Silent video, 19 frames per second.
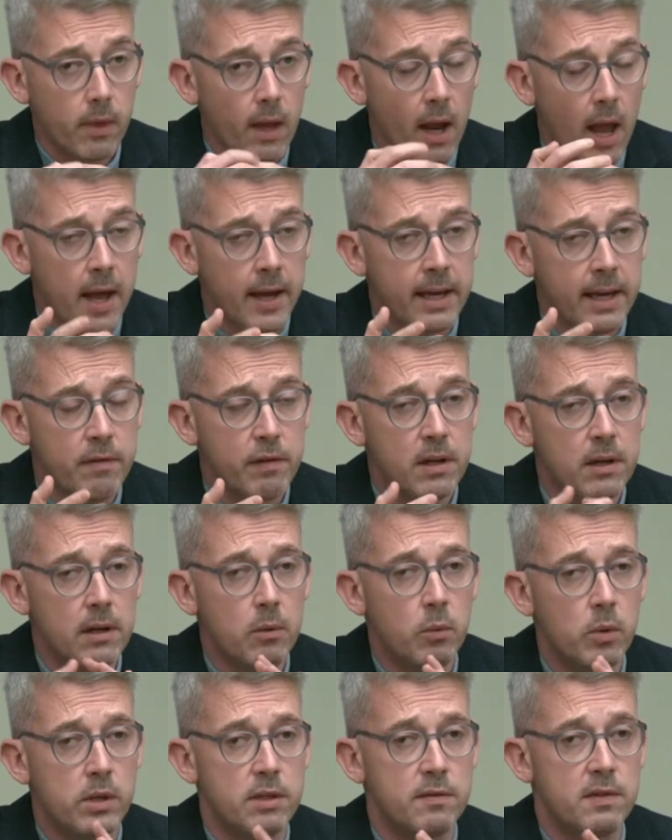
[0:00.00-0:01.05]
And given
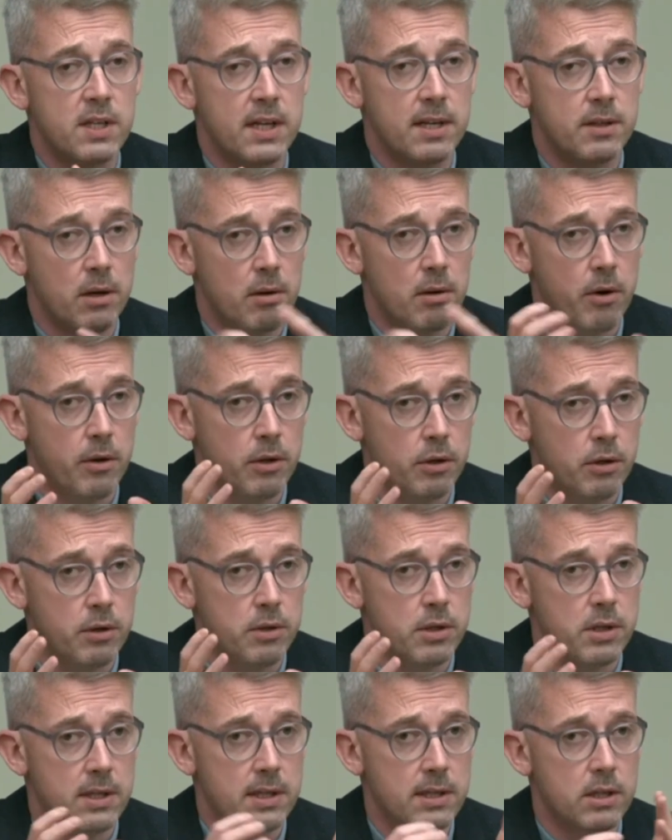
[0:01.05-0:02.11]
what you've said there around the
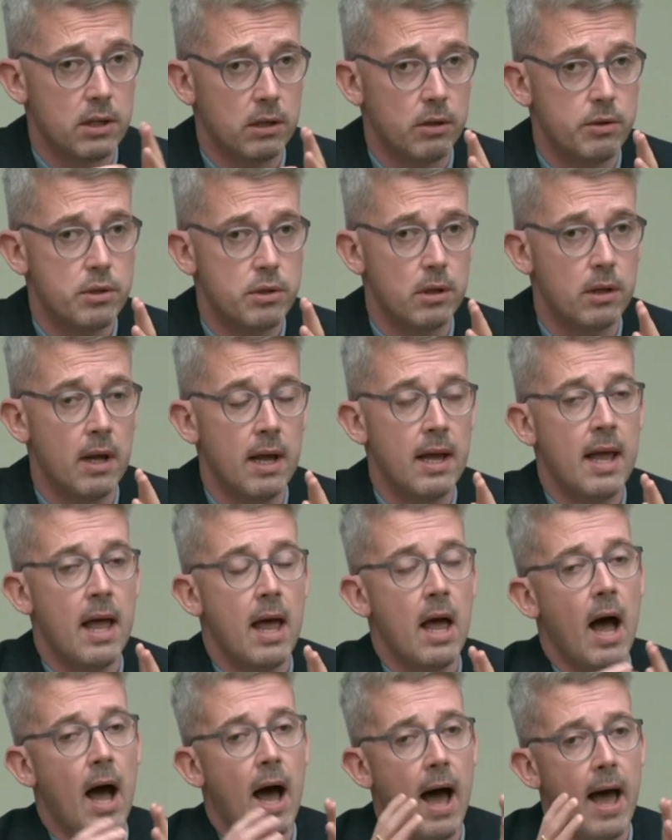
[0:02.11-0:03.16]
two-state solution,
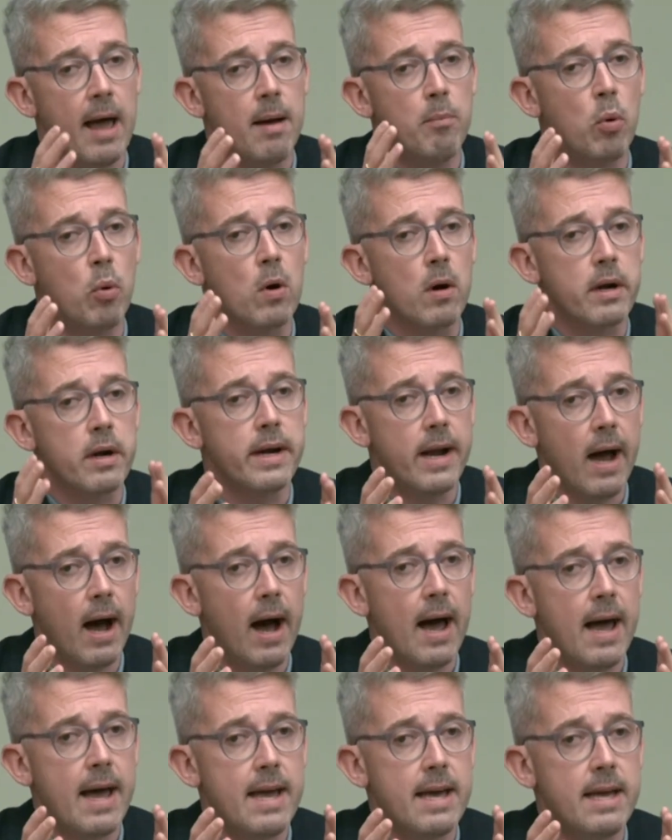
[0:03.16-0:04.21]
how important
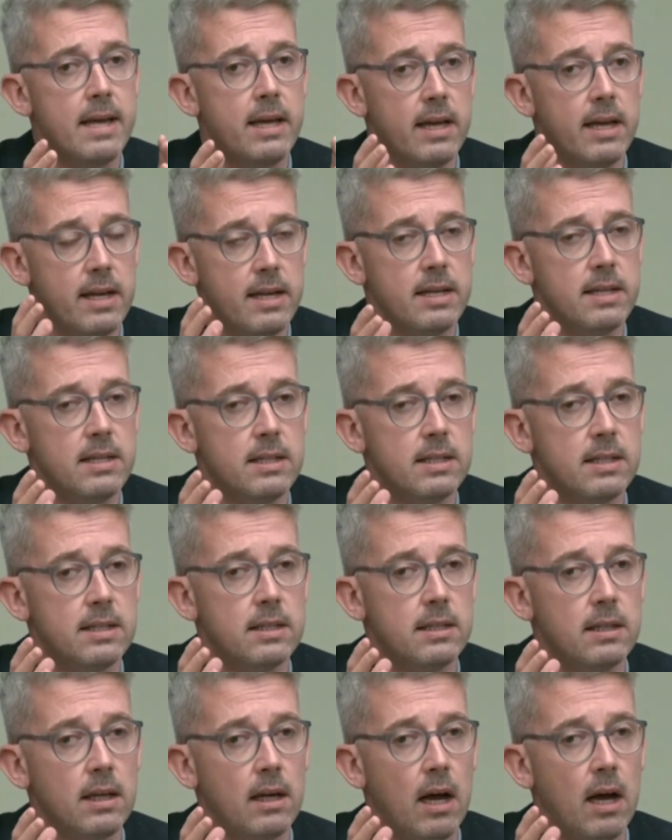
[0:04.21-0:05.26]
now
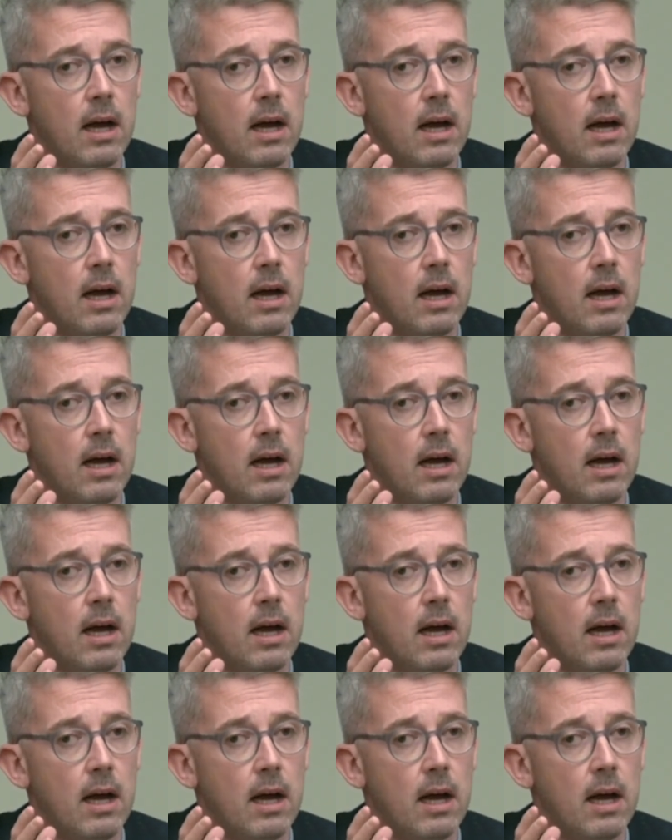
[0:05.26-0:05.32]
is